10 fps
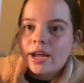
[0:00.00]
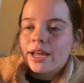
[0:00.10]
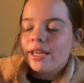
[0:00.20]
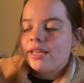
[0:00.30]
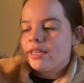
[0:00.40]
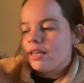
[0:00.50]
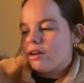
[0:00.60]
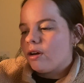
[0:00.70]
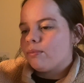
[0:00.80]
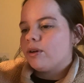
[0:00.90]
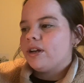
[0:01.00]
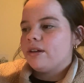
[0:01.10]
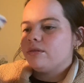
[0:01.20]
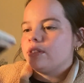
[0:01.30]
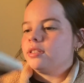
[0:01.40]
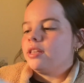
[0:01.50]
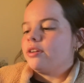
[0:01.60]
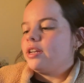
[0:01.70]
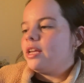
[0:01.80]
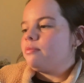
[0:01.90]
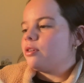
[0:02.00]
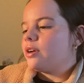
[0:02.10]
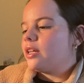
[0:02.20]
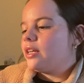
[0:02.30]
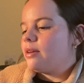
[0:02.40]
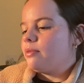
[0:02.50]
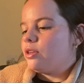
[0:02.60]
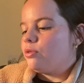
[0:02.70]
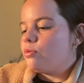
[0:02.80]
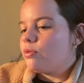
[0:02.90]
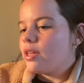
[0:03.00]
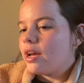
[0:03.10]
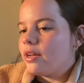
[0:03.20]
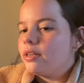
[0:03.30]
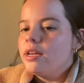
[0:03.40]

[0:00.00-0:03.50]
I cannot pronounce their name correctly. I'm going to Google that.